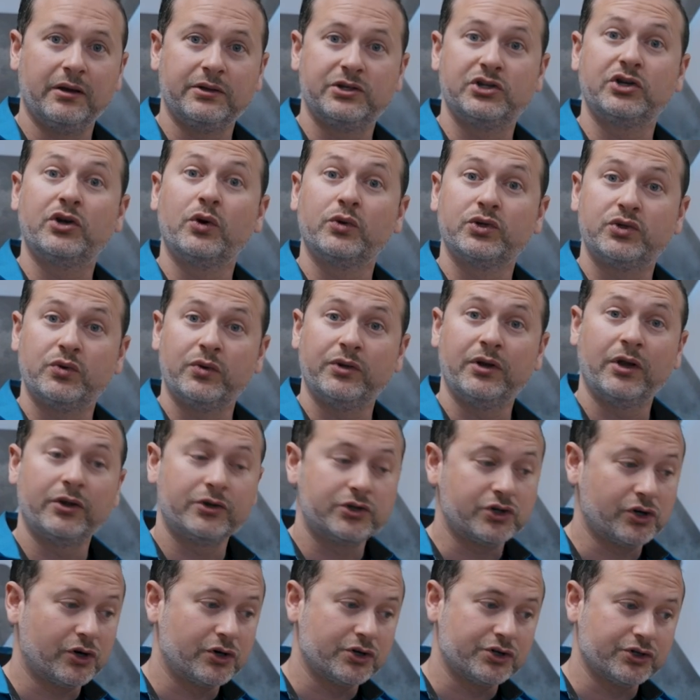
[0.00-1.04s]
to go to another
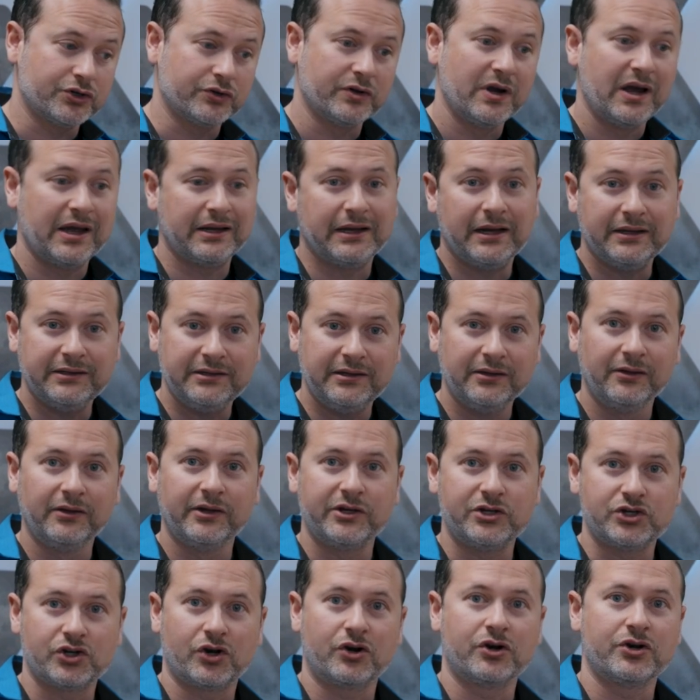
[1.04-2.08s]
charger, and
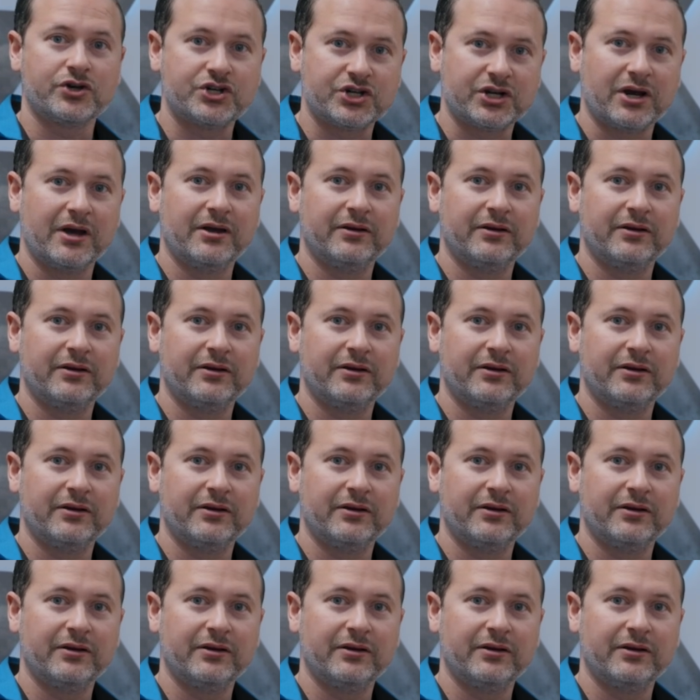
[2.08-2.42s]
ideally charge